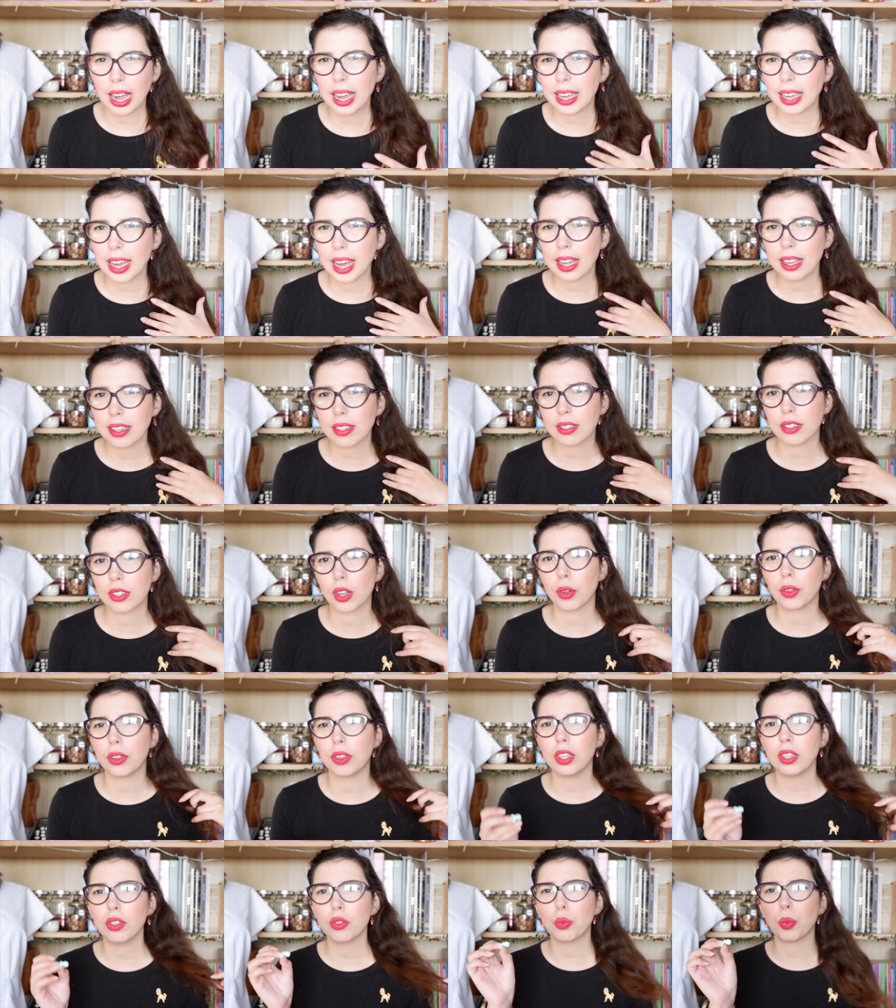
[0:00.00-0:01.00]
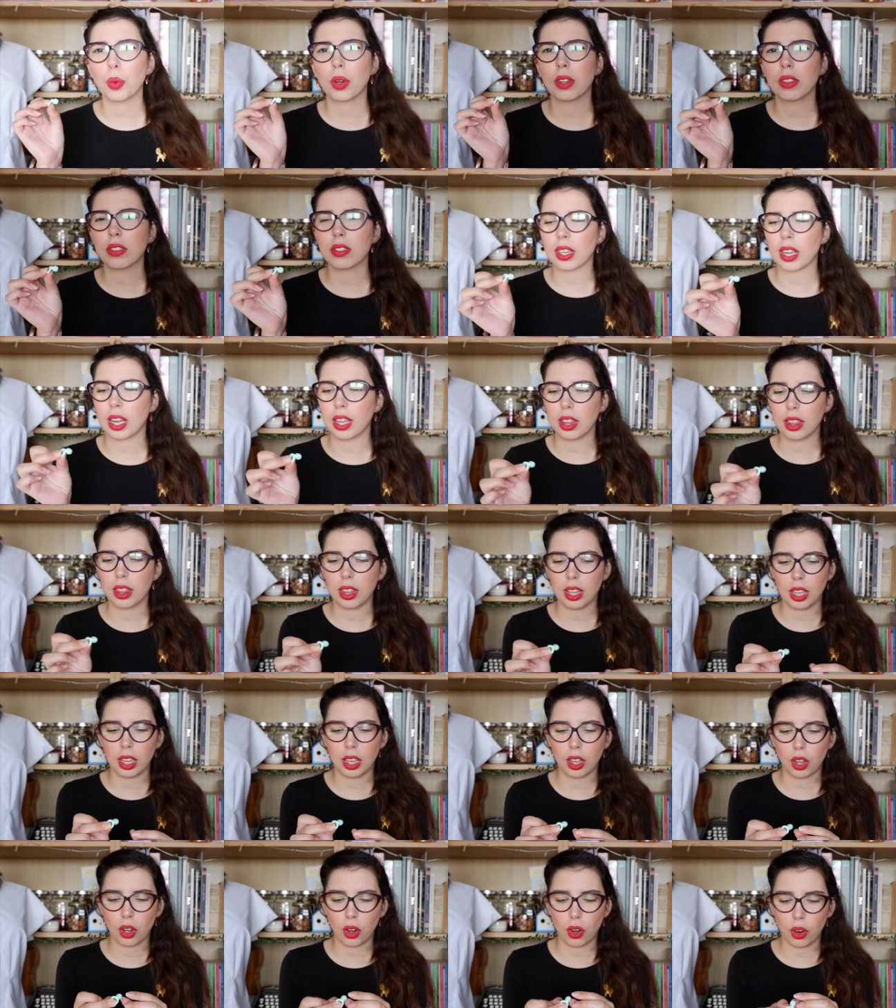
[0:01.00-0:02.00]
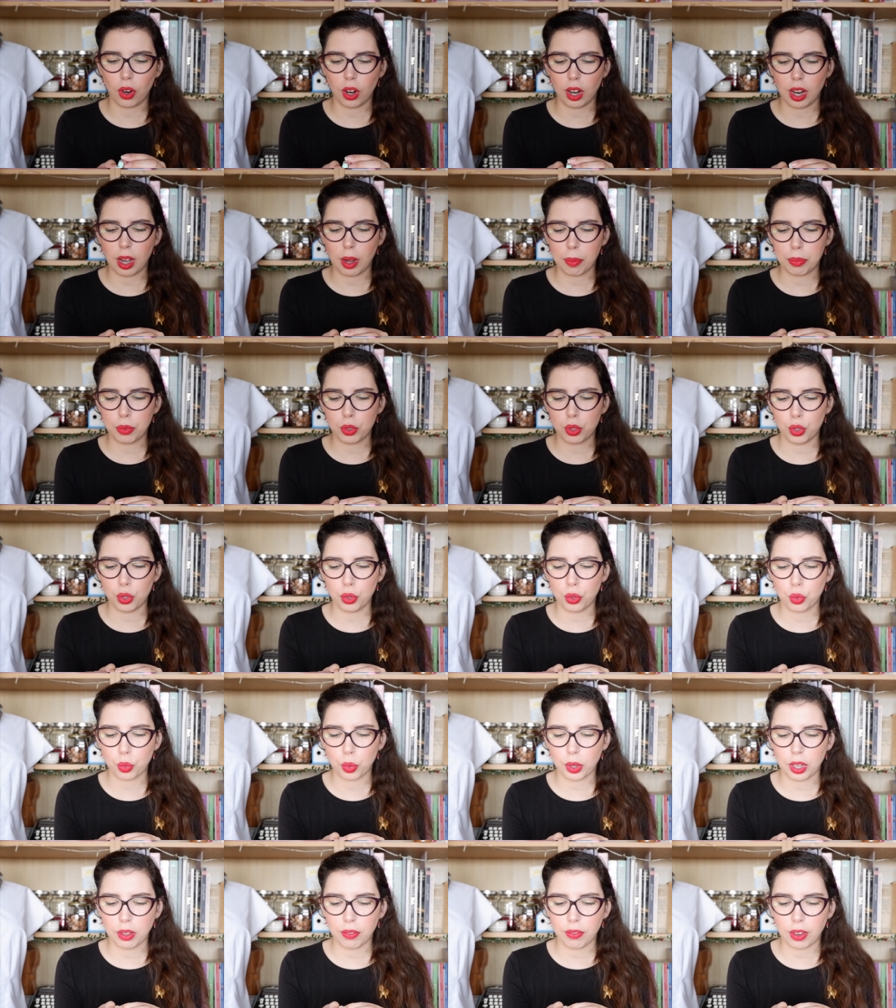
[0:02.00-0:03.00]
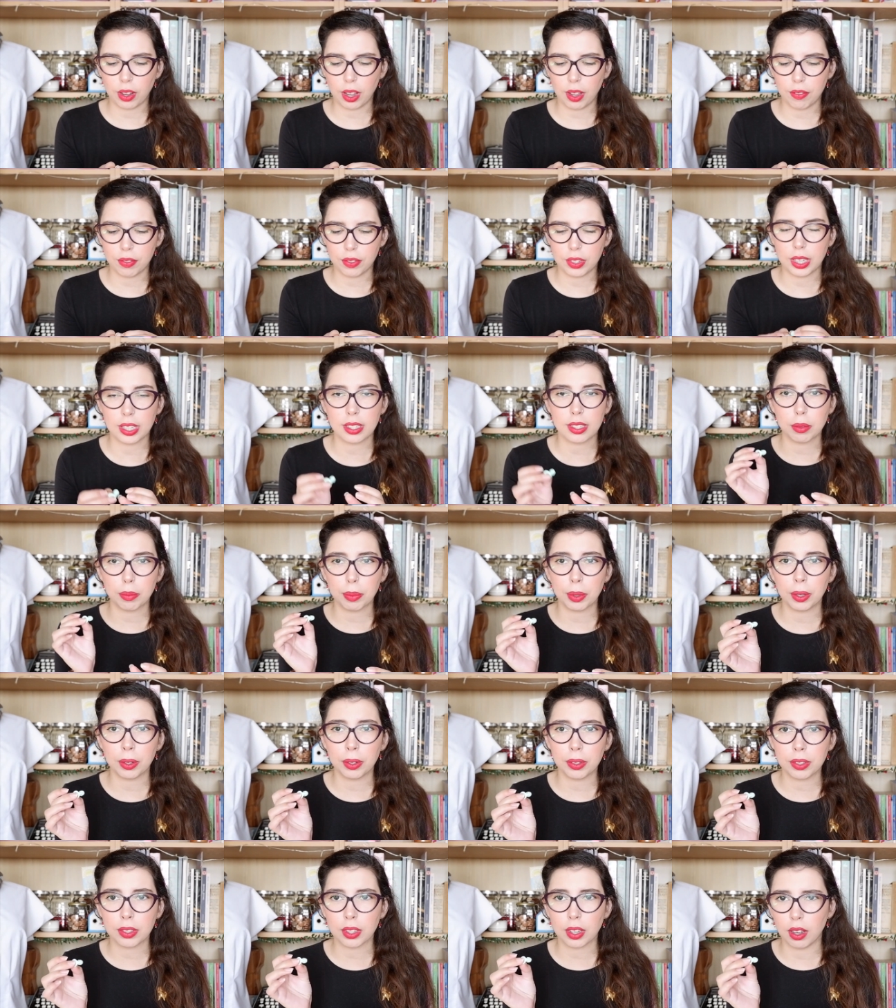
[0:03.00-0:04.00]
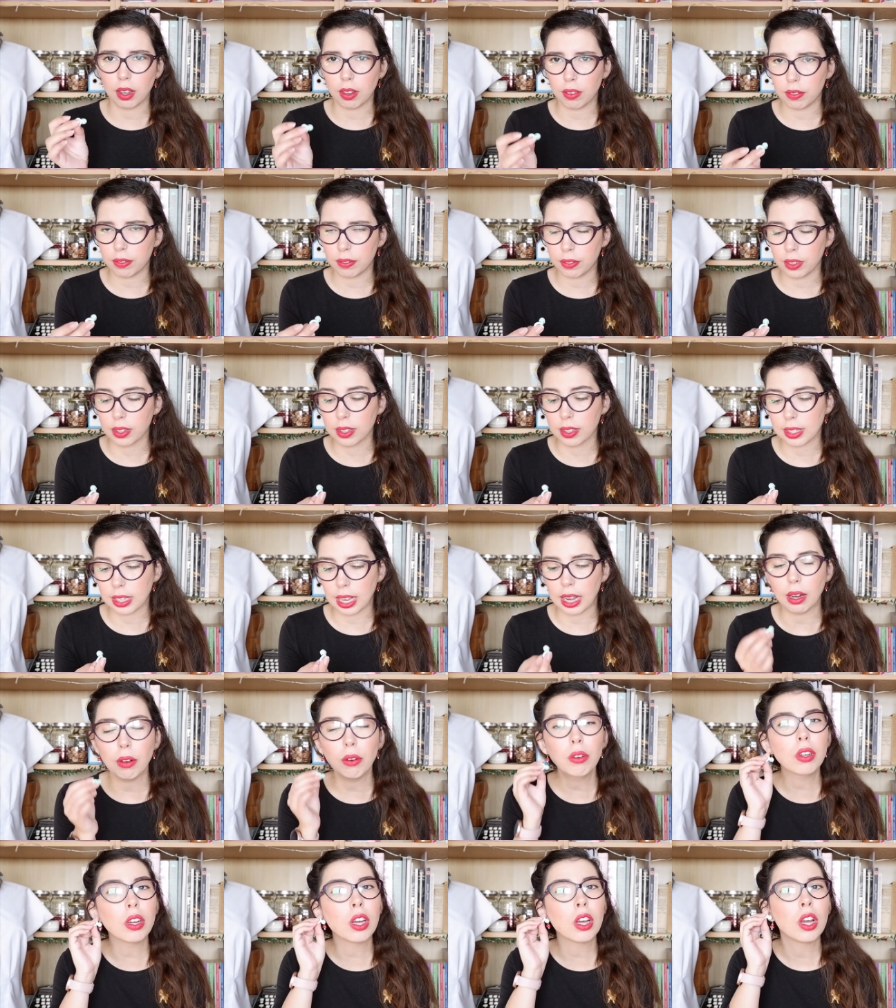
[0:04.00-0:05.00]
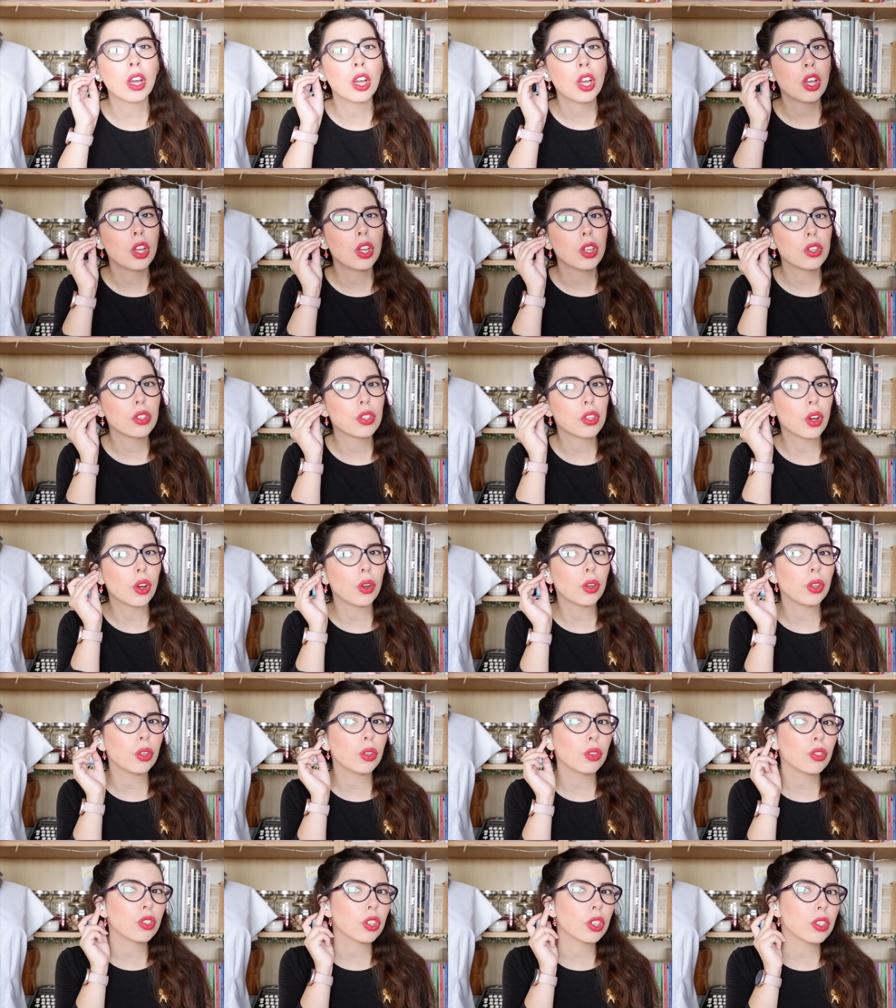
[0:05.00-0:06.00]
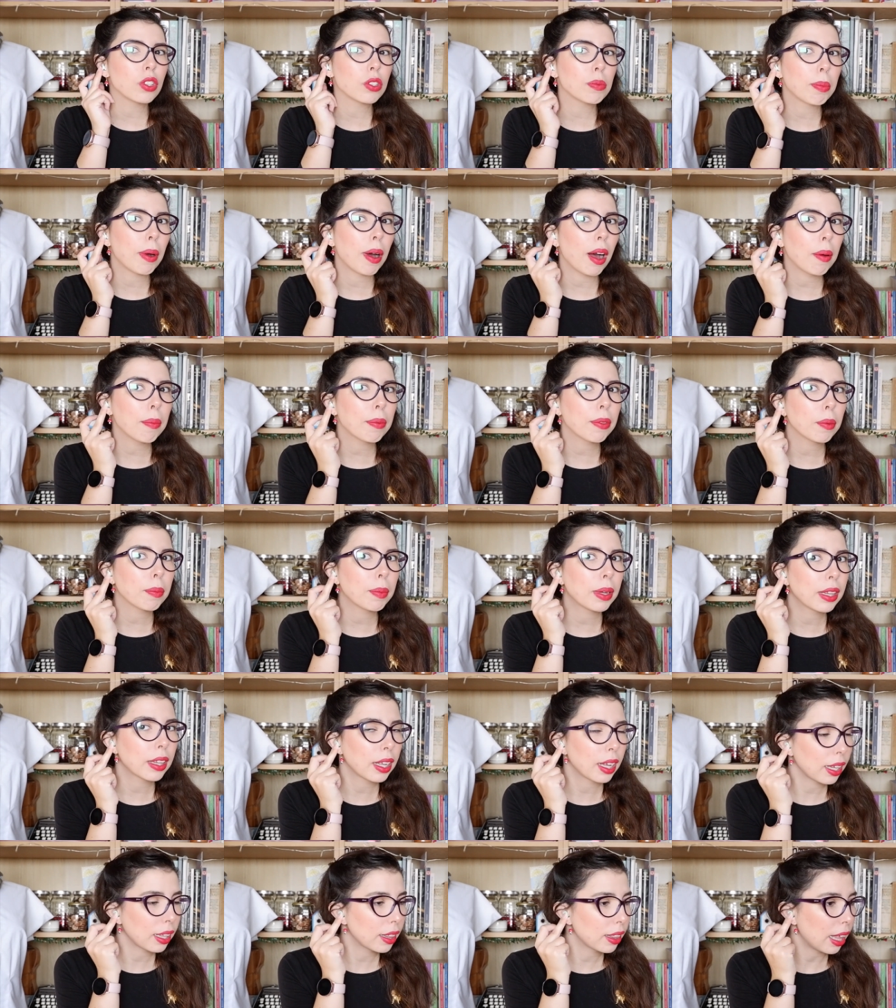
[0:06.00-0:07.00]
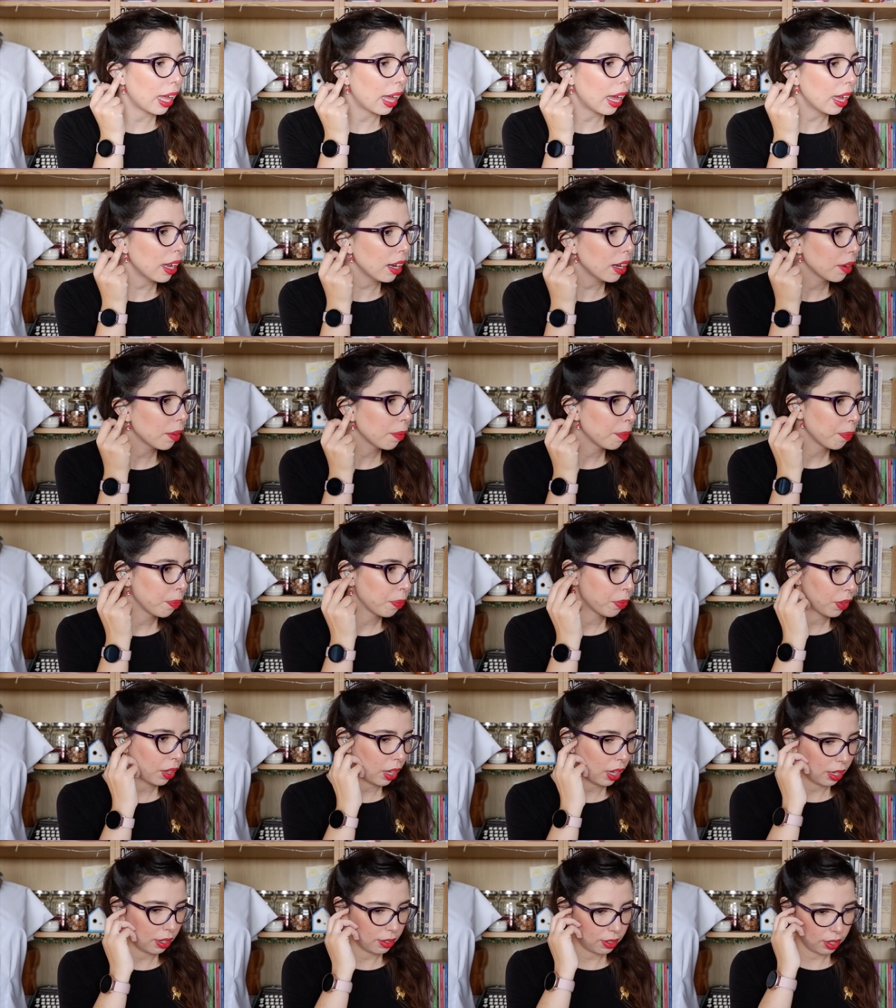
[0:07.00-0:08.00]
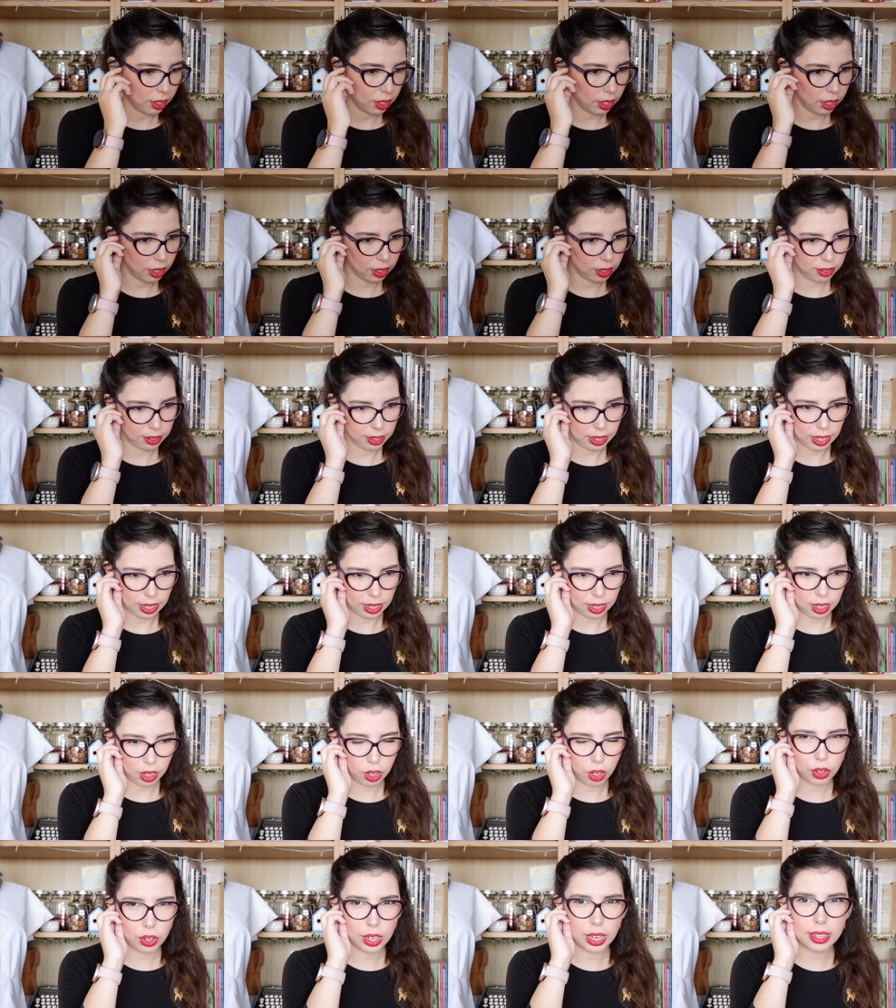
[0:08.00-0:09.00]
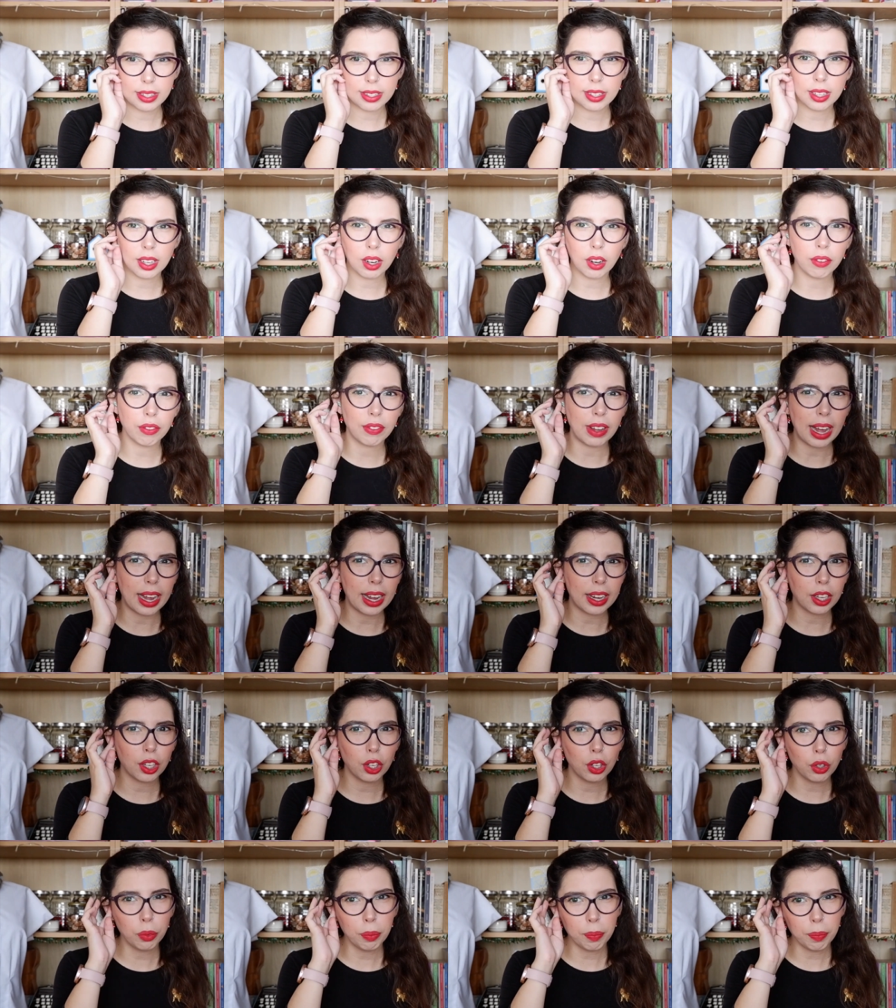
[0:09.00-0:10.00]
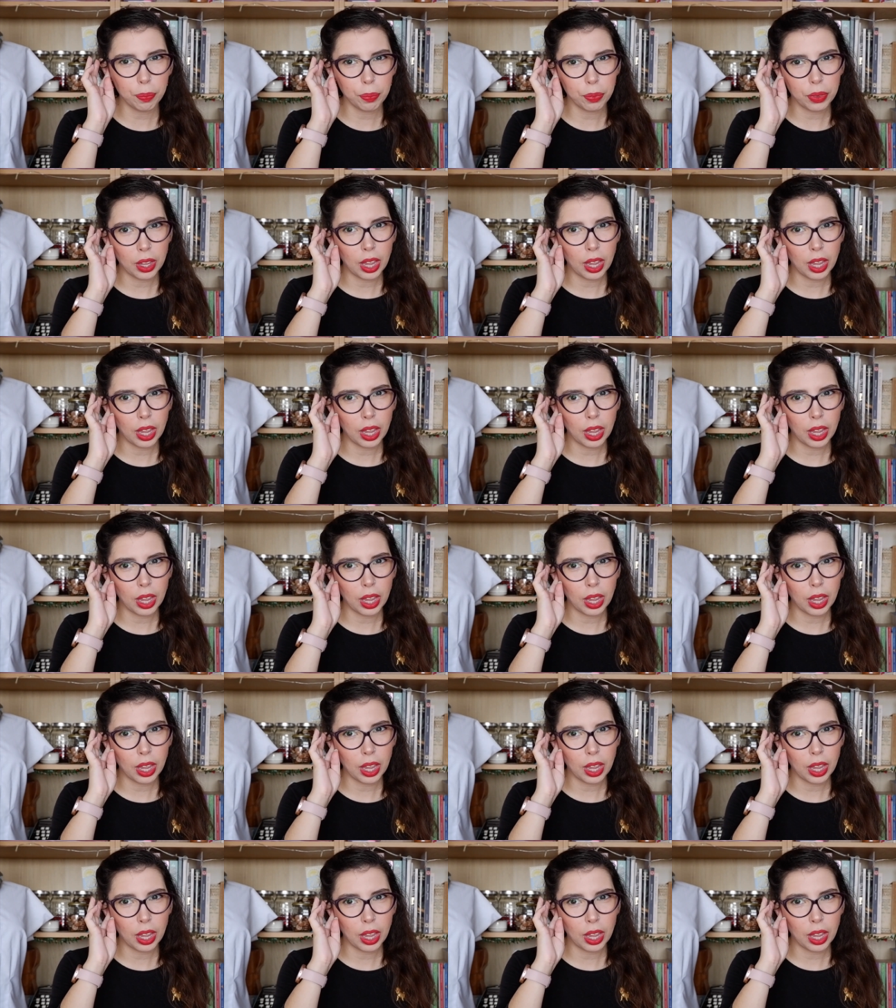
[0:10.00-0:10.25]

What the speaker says: I guess. So these ones I think are up to 25 decibels of sound. So you just pop them in like that until it's like creates a little vacuum.